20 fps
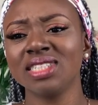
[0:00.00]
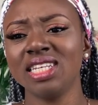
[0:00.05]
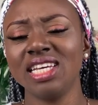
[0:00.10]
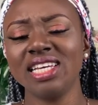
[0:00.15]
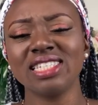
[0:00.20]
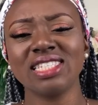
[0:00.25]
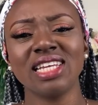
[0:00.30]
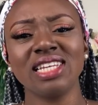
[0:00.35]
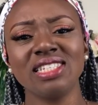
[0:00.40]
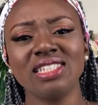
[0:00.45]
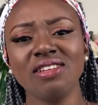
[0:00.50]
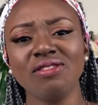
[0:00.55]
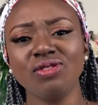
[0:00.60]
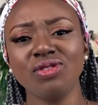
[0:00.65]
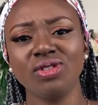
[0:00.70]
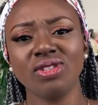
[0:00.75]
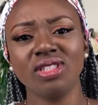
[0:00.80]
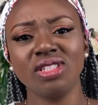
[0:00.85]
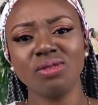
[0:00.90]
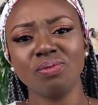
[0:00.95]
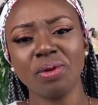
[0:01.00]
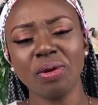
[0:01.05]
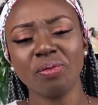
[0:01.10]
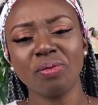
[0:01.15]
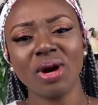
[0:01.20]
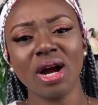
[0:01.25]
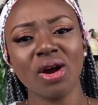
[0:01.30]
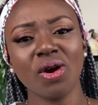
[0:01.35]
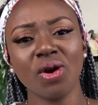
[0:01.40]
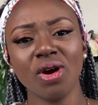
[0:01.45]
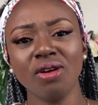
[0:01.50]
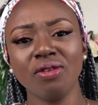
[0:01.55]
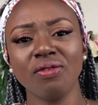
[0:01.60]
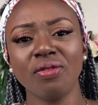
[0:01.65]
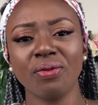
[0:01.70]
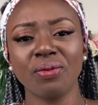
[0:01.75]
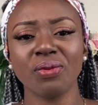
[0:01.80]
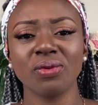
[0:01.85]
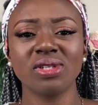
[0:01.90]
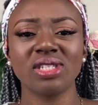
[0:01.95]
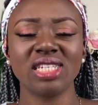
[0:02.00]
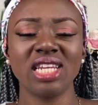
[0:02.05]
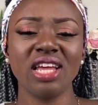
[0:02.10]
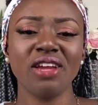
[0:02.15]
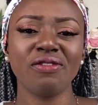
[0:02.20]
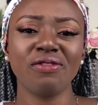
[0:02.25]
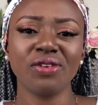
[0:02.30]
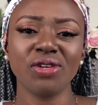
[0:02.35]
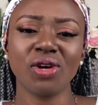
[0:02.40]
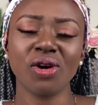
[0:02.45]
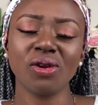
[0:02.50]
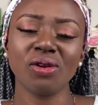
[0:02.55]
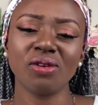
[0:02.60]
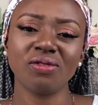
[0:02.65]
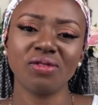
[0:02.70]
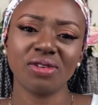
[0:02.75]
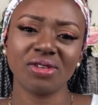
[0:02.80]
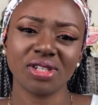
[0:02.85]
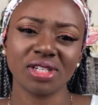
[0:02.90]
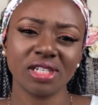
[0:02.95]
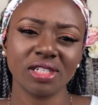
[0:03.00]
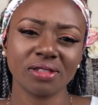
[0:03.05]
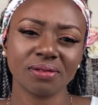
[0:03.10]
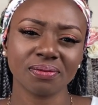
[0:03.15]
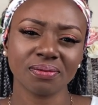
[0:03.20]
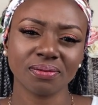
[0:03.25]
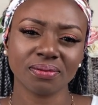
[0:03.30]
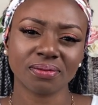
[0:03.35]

as if people are going through slavery all over again.